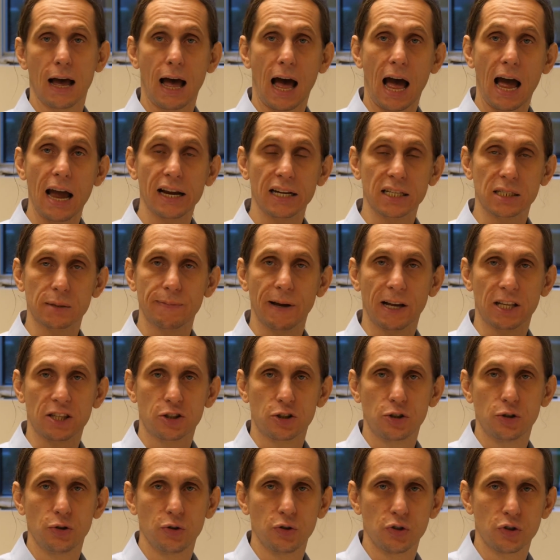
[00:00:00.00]
I expect
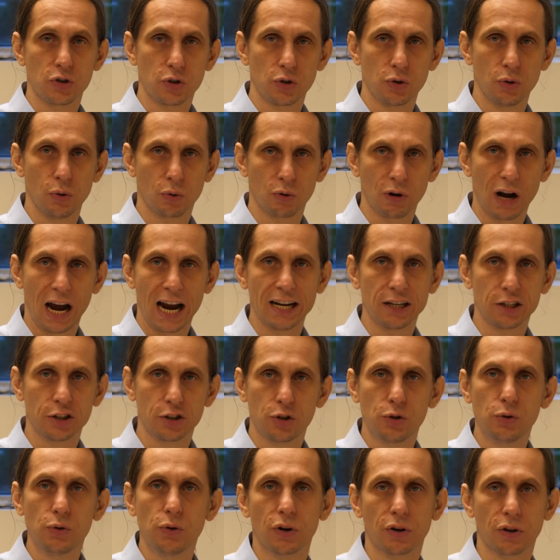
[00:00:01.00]
students to write
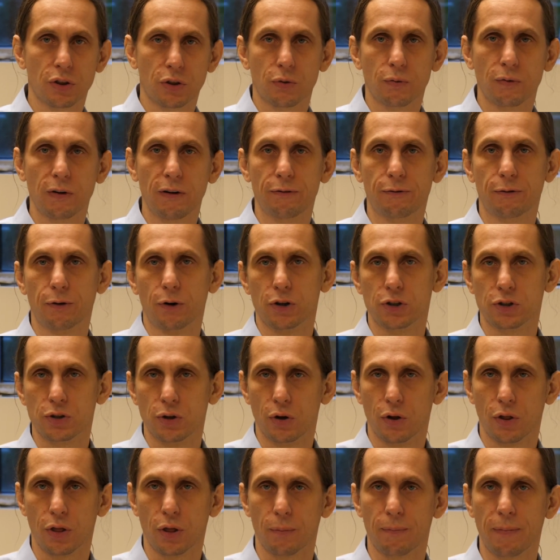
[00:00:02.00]
2 or 3 first
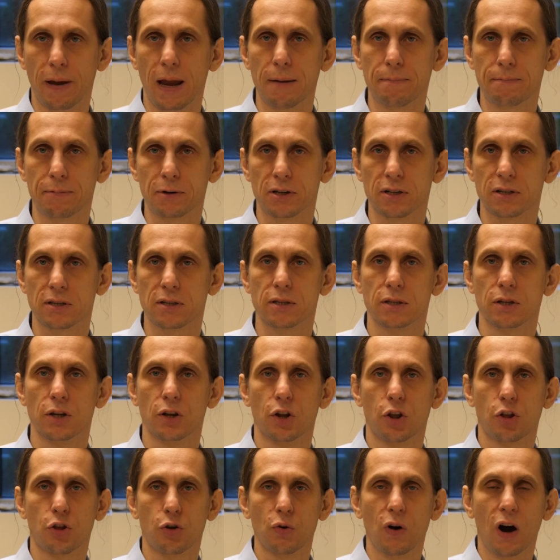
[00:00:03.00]
author papers
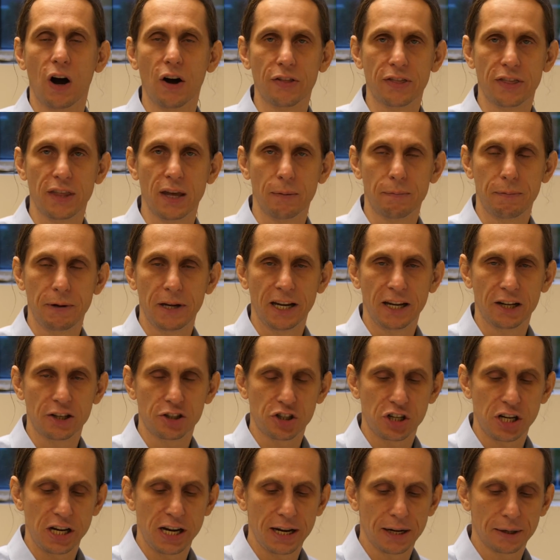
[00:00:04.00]
throughout their
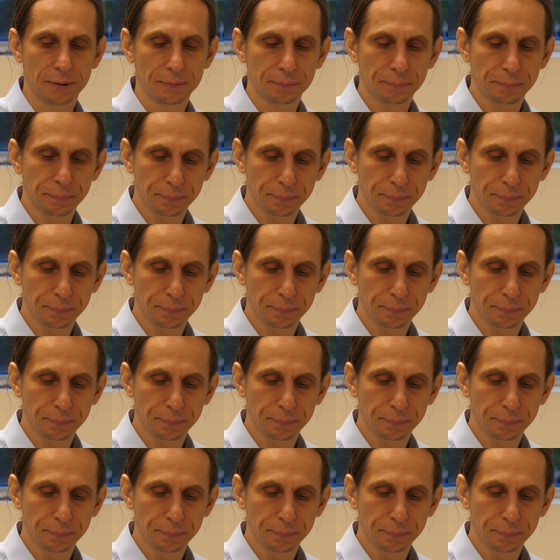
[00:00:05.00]
PhD.